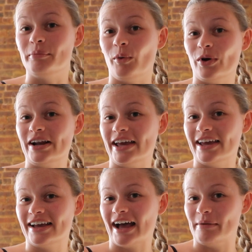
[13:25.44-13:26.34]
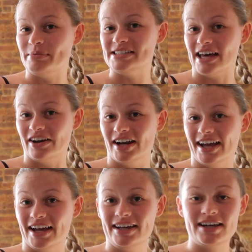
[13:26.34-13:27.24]
Good morning. Happy
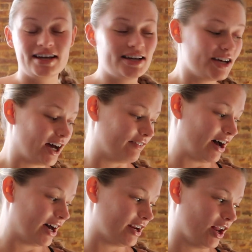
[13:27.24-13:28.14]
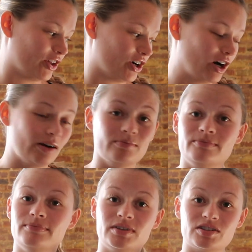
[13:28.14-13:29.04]
Saturday. I've had another
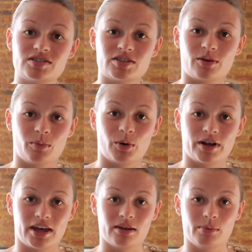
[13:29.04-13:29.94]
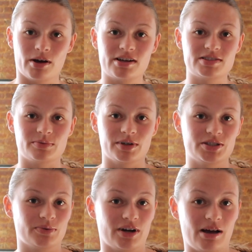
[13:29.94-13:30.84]
slow morning in the books,
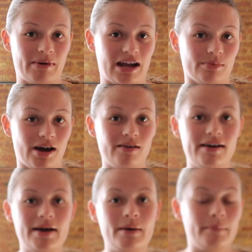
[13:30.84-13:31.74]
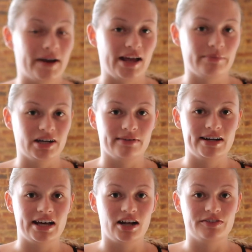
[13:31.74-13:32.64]
which we're not mad about, but I am getting
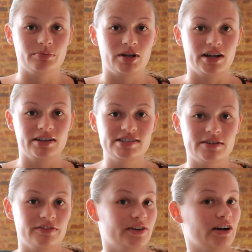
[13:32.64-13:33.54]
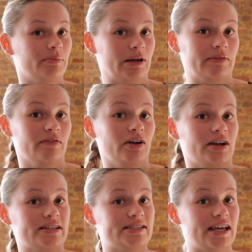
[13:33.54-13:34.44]
ready to head off to Pilates, so I figured I'd pick up the
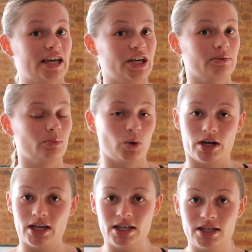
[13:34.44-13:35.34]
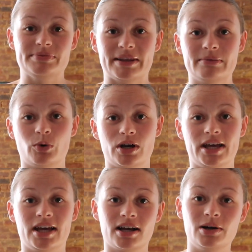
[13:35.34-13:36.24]
vlog and say good morning. Spent the
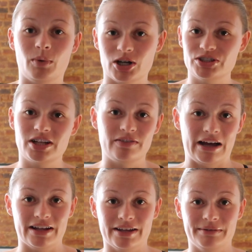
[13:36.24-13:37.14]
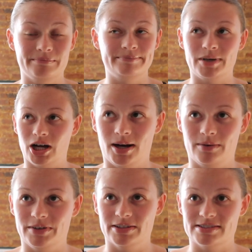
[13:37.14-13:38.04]
morning watching Love Island,
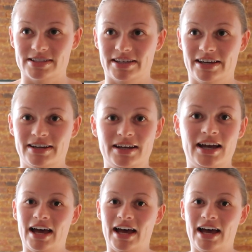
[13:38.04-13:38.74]
obviously.